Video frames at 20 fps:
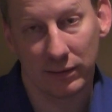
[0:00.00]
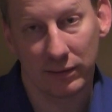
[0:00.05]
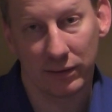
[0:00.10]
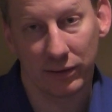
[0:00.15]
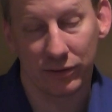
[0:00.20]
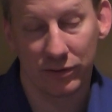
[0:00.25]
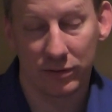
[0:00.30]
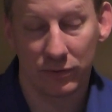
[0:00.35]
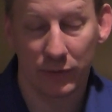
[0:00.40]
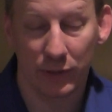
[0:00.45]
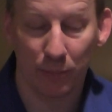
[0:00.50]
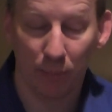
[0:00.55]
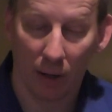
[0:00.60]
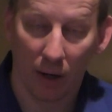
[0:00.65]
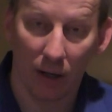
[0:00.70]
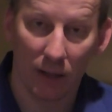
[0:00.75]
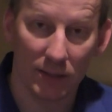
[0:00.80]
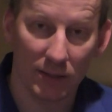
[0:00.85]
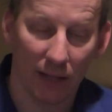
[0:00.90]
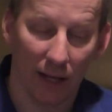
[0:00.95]
There's three
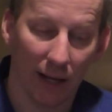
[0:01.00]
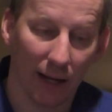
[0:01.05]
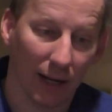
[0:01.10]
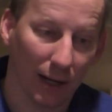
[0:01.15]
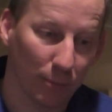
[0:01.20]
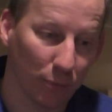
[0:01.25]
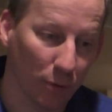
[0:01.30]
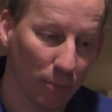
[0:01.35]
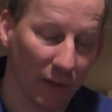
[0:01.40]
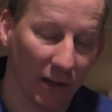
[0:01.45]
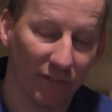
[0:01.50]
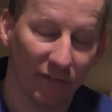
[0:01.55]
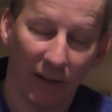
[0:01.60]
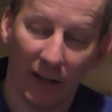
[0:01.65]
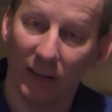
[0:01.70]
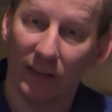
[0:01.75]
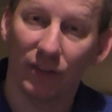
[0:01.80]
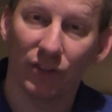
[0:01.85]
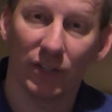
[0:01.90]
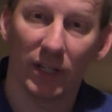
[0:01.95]
parts. I got to put my
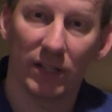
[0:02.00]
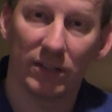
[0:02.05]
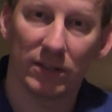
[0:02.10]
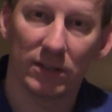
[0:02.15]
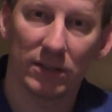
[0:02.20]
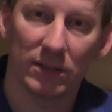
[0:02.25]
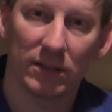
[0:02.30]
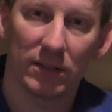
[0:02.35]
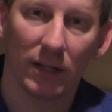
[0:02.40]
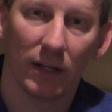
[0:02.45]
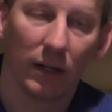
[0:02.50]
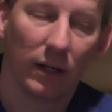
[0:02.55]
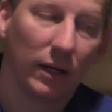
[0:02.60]
faith in Jesus,